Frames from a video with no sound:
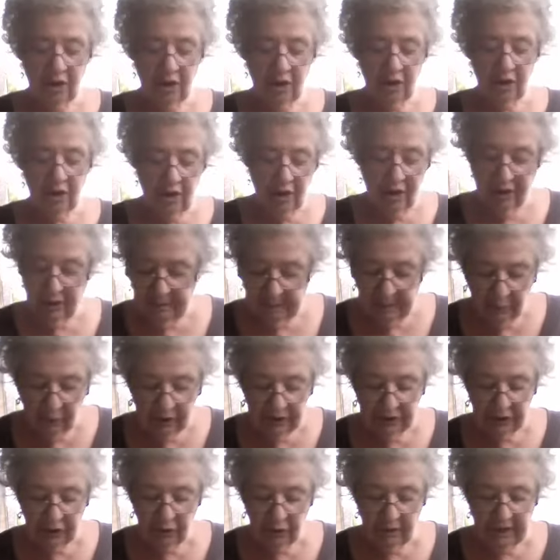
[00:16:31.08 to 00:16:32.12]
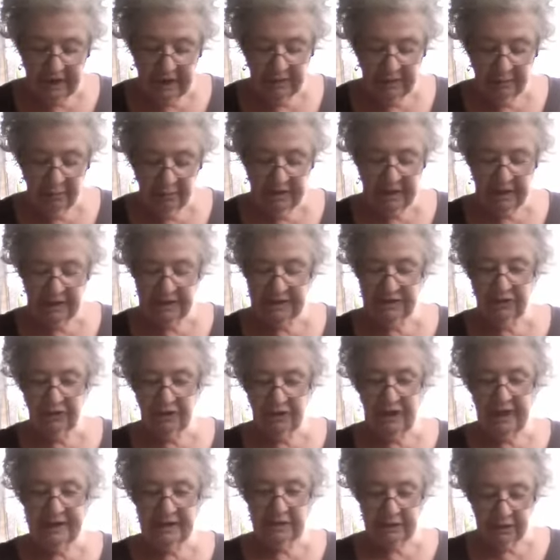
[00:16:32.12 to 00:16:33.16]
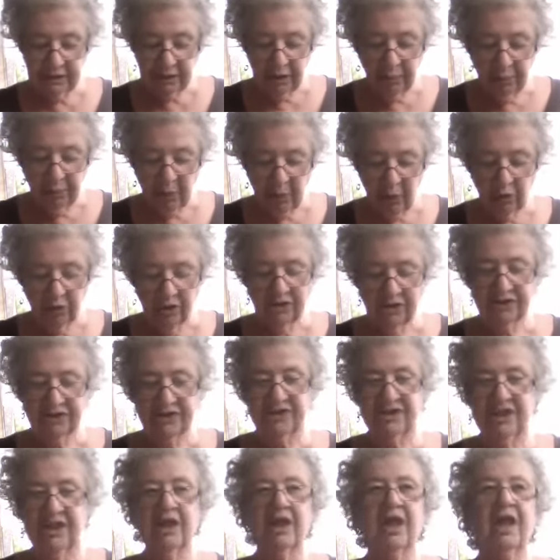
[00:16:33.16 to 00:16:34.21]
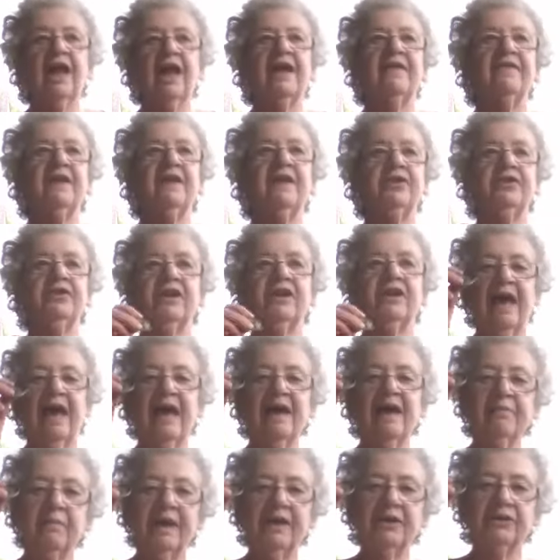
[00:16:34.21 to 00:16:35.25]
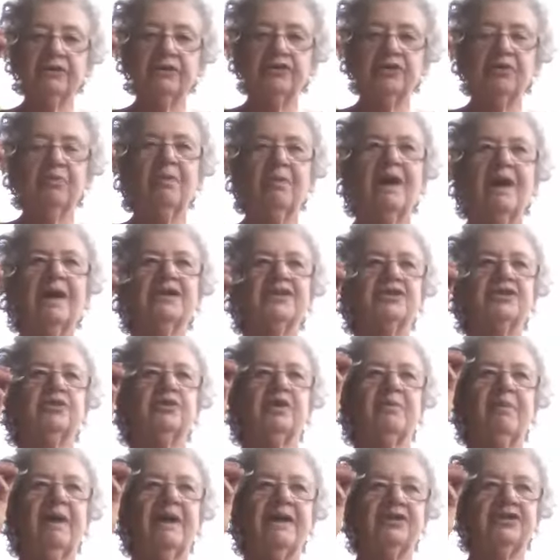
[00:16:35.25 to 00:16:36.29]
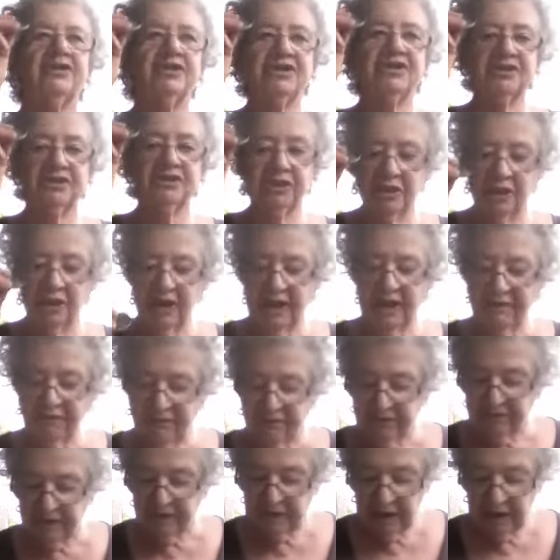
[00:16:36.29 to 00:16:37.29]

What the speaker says: are really great because they're like little bowls, and then you can't make too much. You can make just enough.